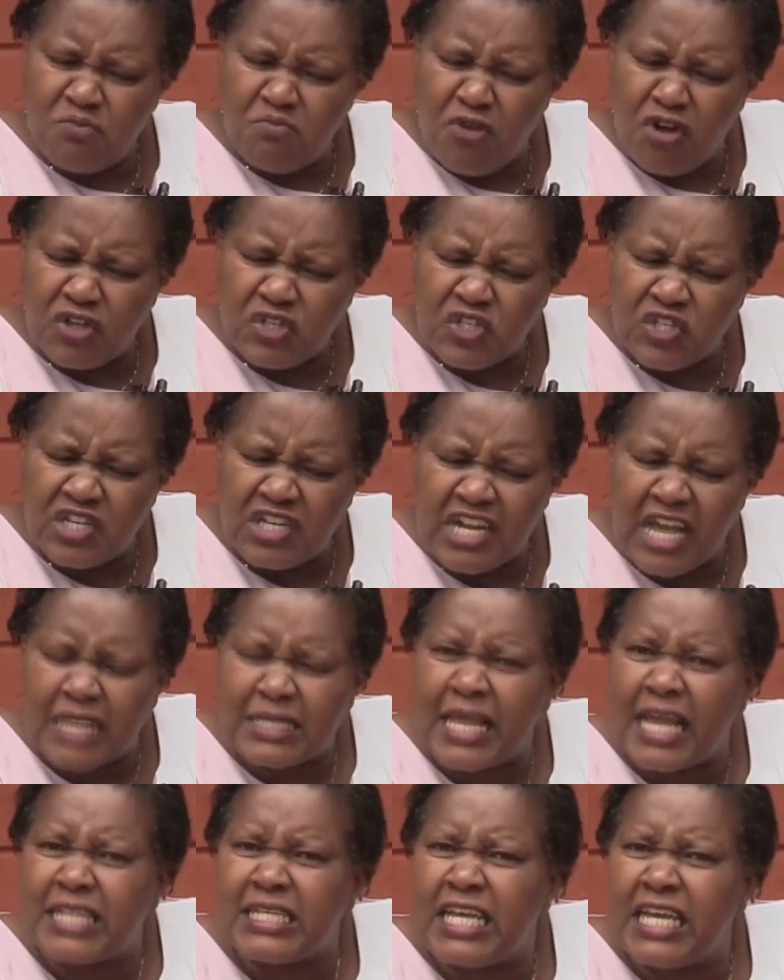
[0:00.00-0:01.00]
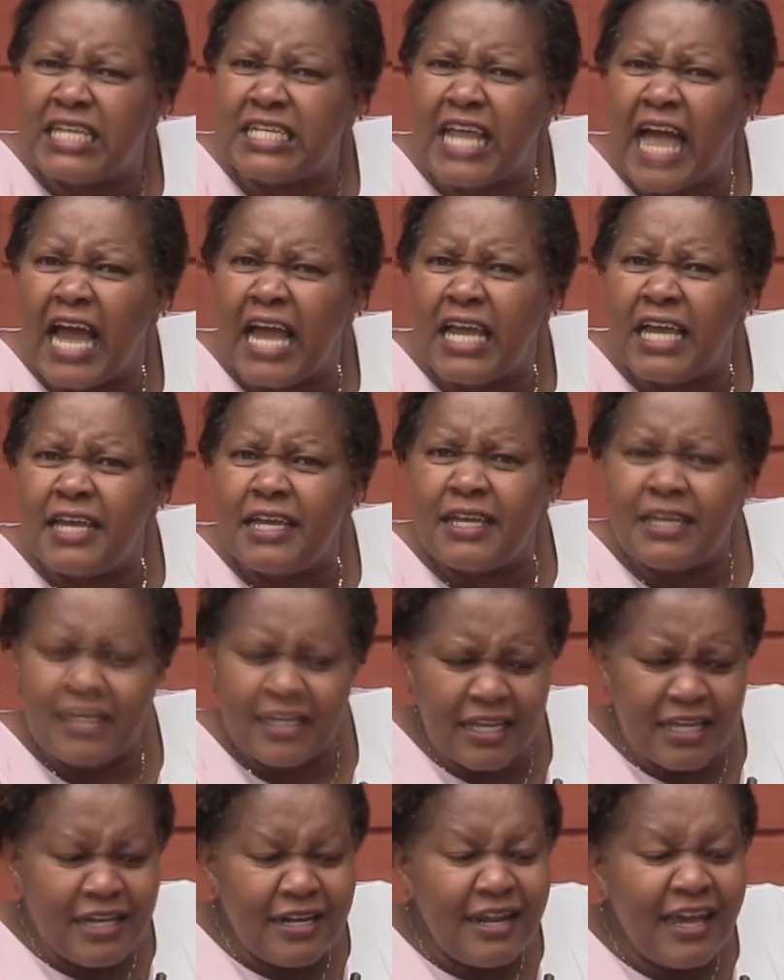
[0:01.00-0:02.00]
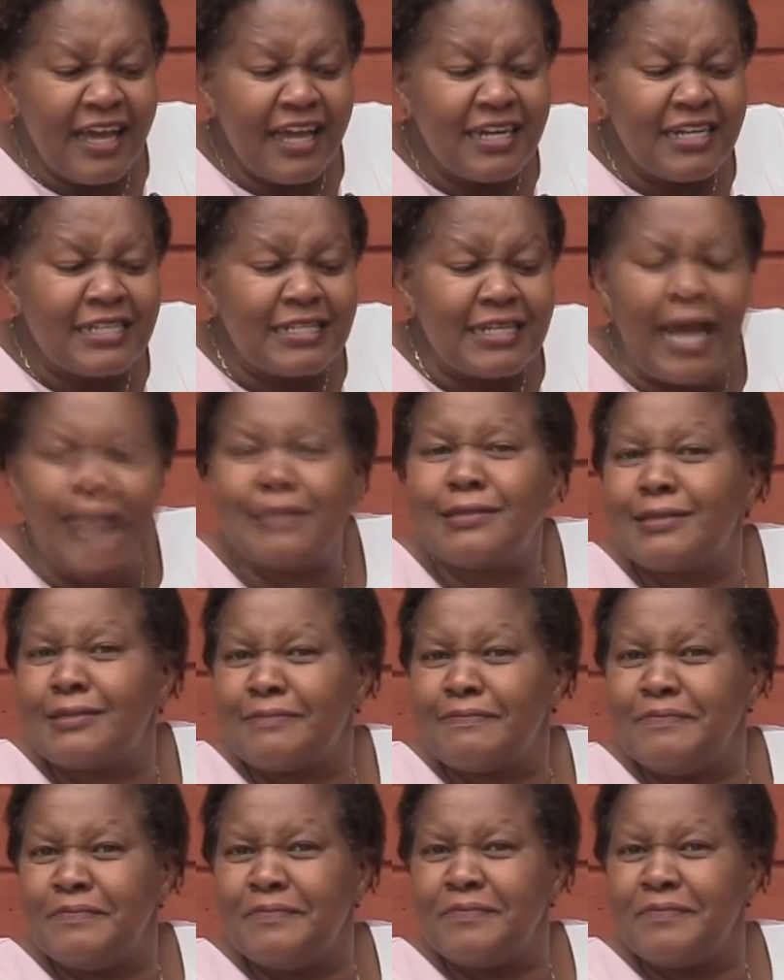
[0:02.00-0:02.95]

more serious agenda. Inheritance.